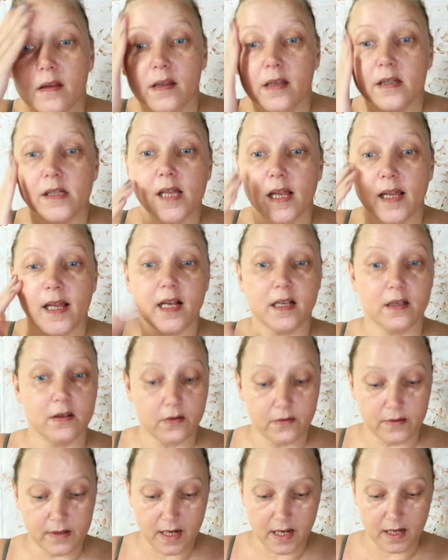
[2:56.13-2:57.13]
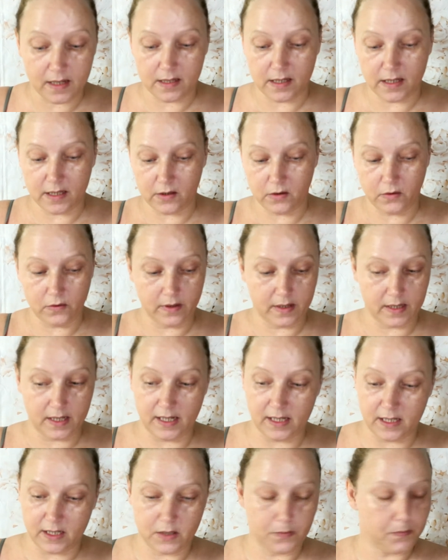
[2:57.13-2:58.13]
So that's all nicely
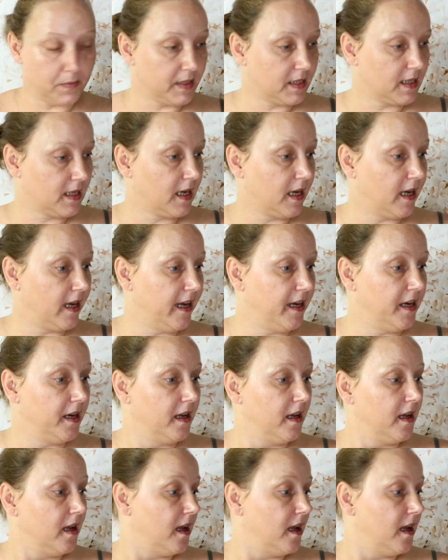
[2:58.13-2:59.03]
sunken into my skin,